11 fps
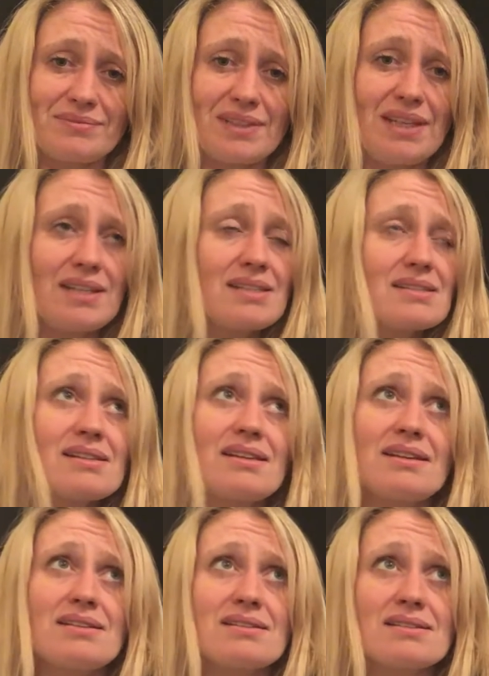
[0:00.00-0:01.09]
Kids and
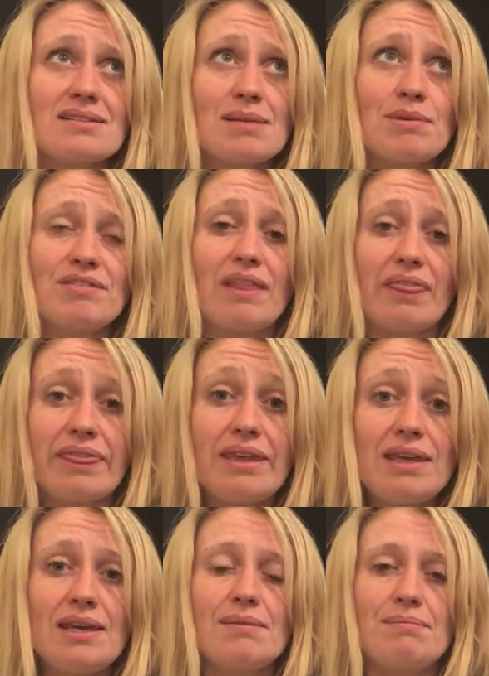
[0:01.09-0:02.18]
teenagers are some of
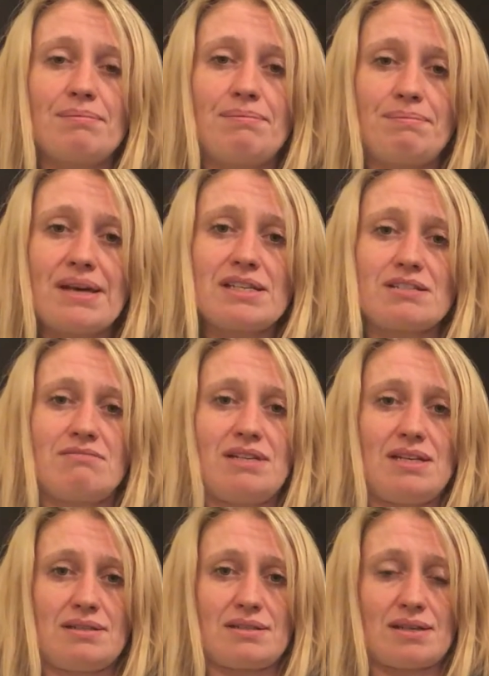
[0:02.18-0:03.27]
the best
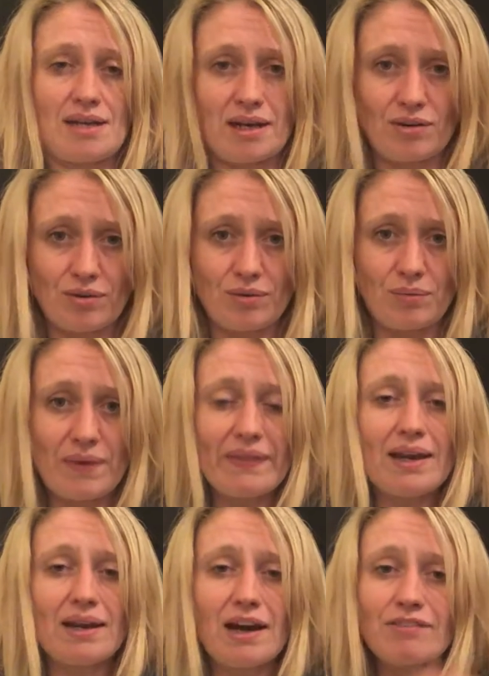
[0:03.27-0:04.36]
readers I know. When they
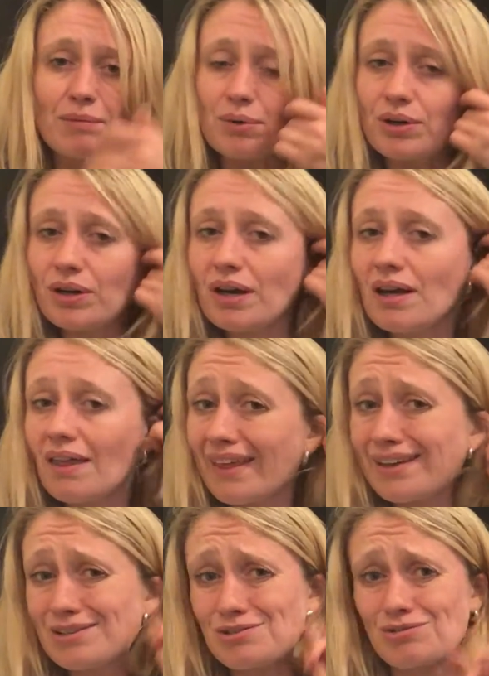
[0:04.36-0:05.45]
love a book,
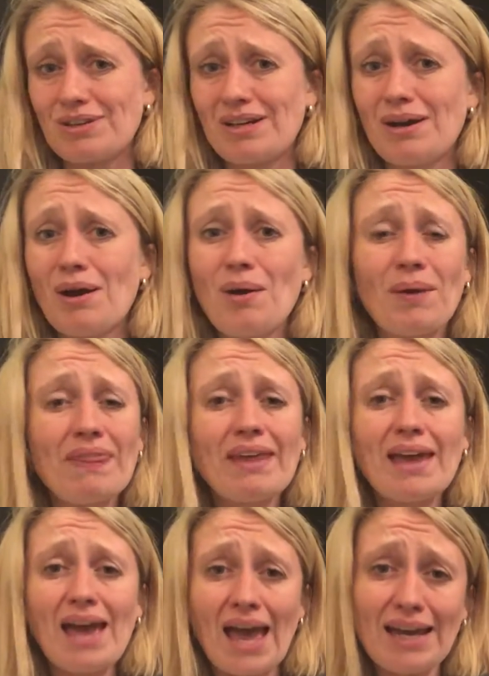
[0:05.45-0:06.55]
they adore it. When they
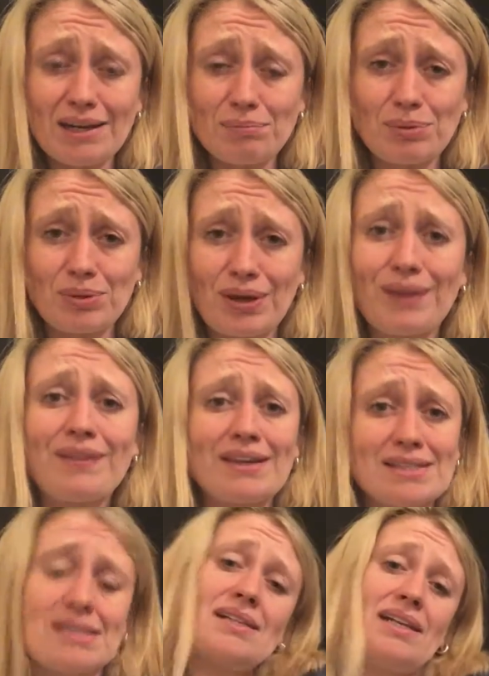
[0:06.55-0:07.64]
hate a book, they
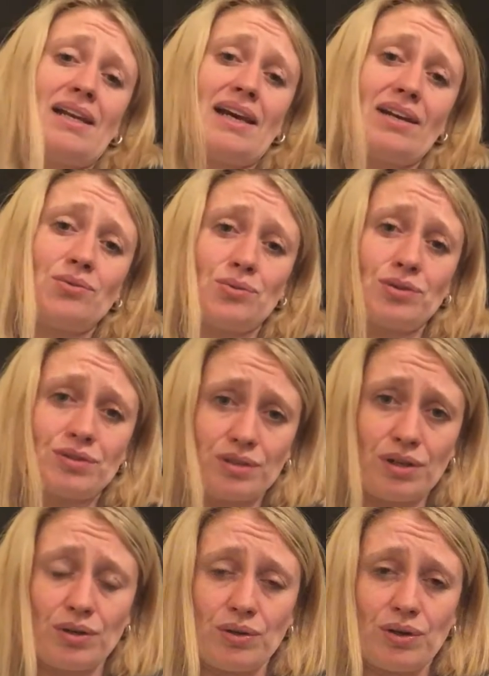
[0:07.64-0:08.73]
certainly let an author
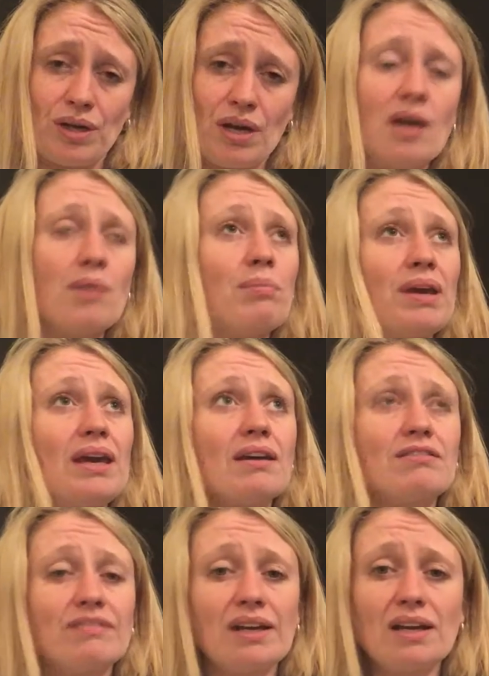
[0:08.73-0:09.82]
know. Being
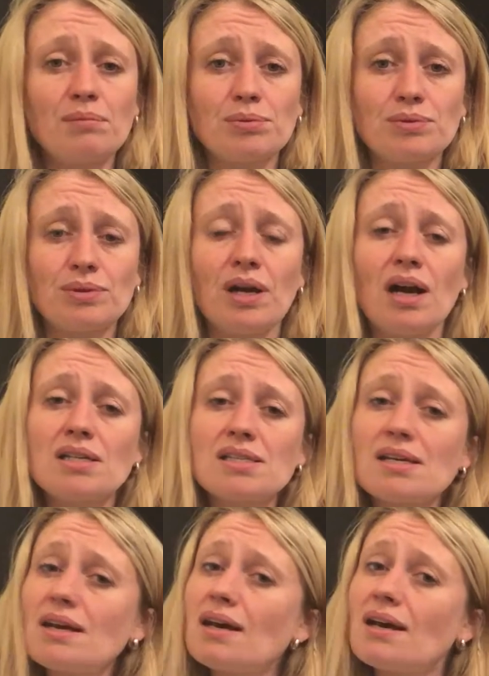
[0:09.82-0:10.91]
available
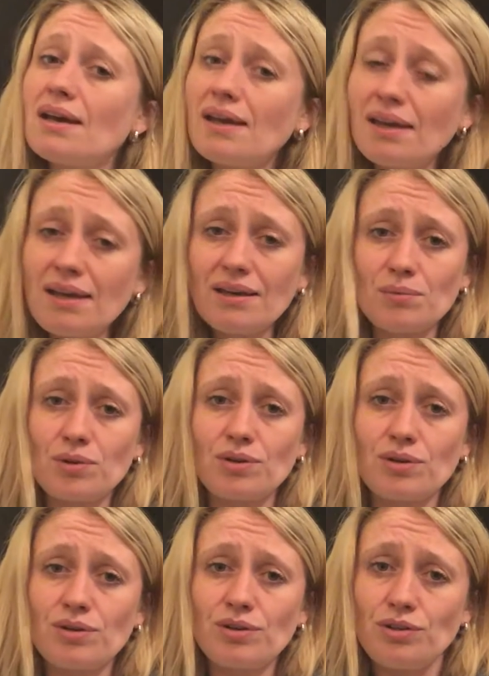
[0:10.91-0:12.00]
to hear what
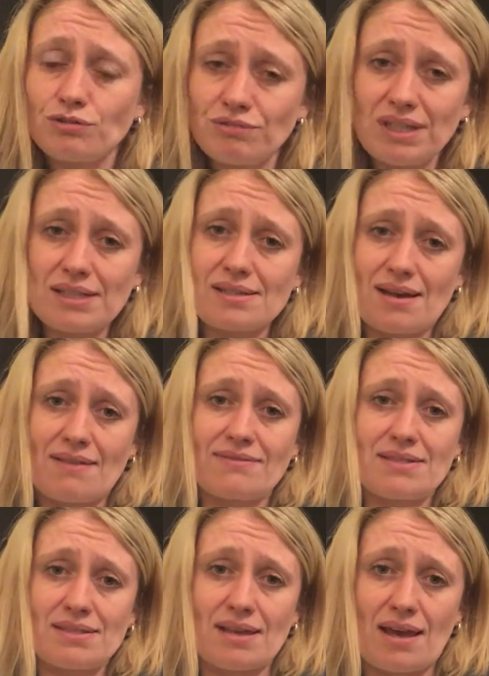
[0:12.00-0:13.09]
your readers have
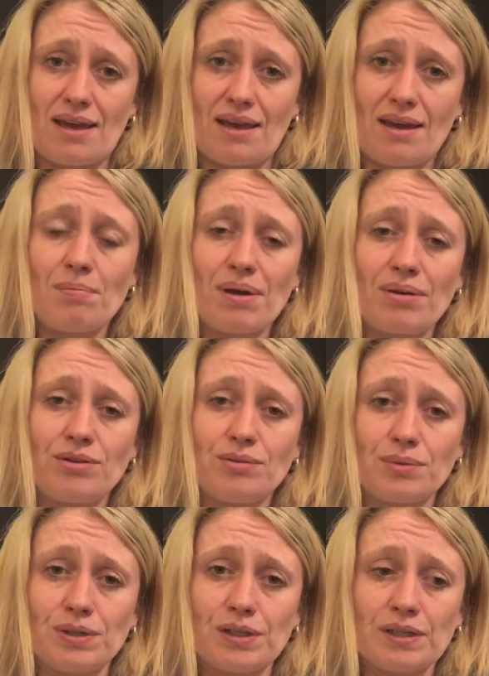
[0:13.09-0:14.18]
to say about your
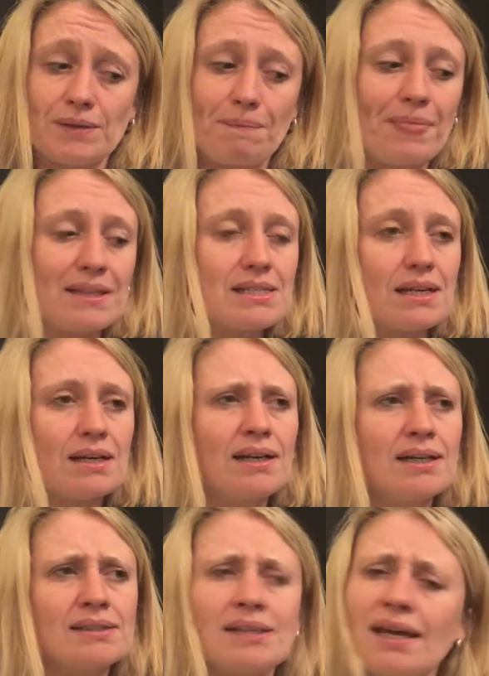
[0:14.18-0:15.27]
work, to
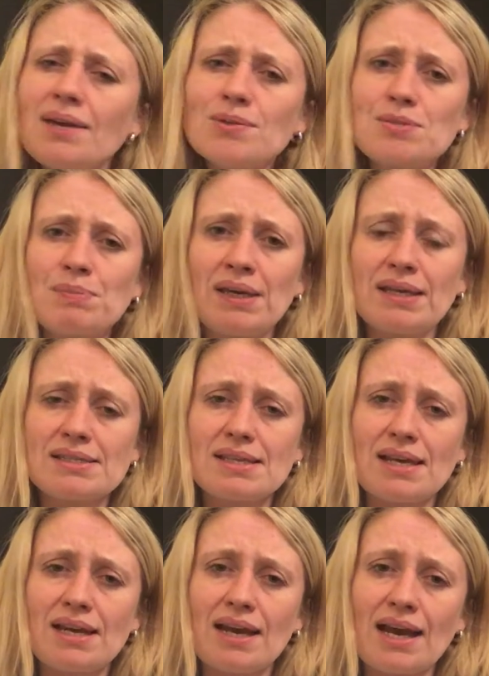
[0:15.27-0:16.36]
take what's being
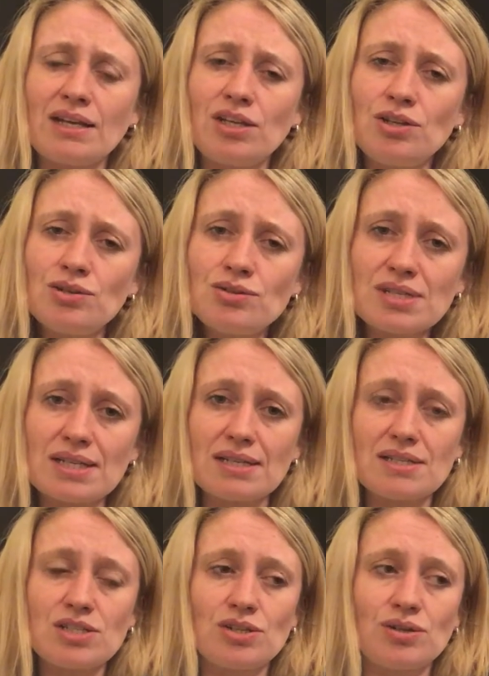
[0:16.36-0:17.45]
said and use
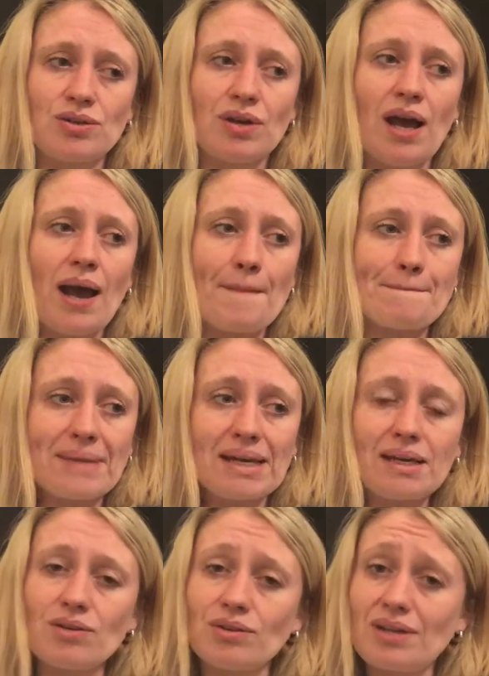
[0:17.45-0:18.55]
it to
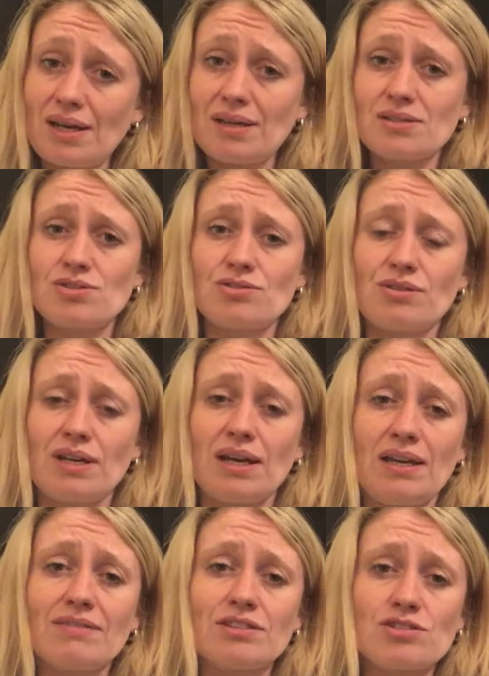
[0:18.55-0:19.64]
make your next story
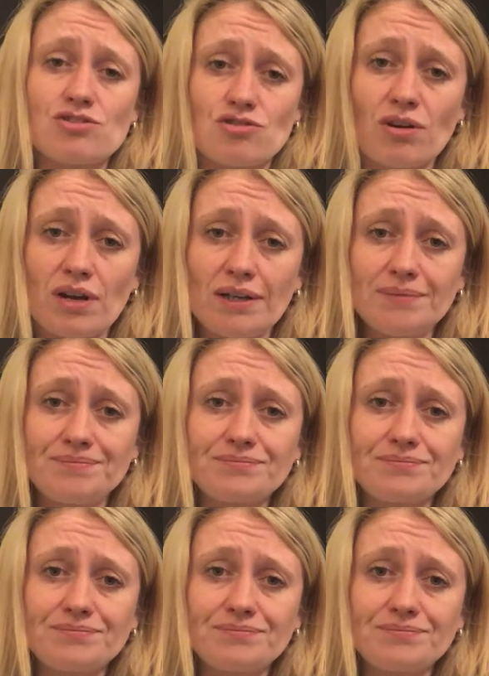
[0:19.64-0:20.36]
even stronger,